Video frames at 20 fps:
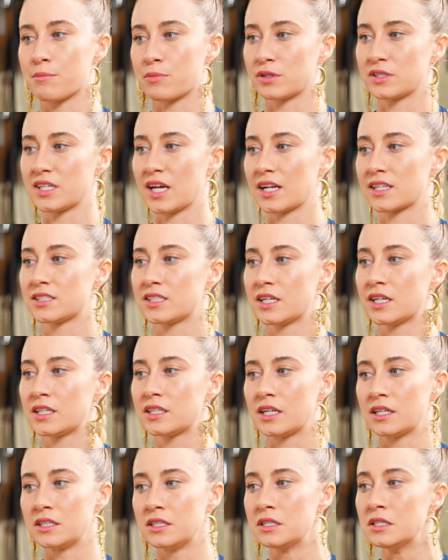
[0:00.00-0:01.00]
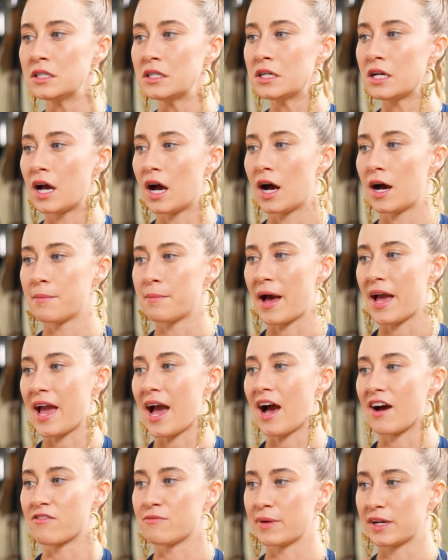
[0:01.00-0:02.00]
I'm protected, and um, I
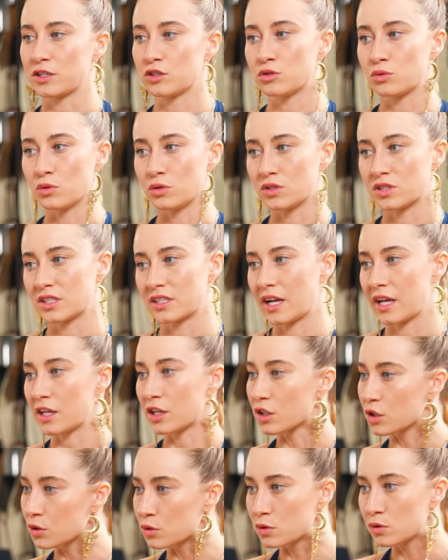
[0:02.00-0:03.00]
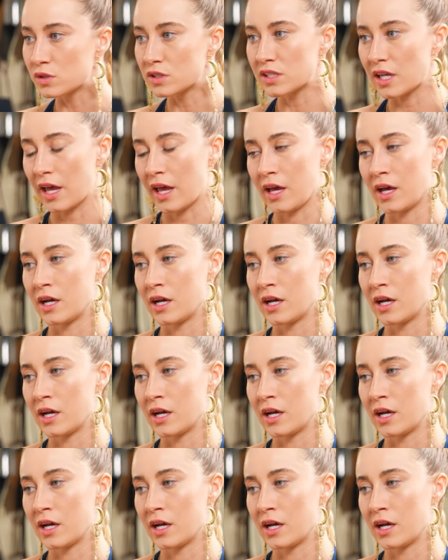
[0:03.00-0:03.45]
have my tools that I use,